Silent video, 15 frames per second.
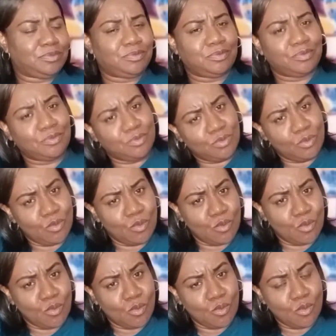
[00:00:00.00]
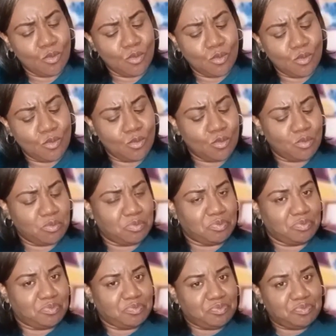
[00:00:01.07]

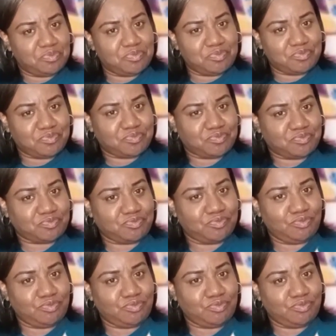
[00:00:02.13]
The person shown says nothing.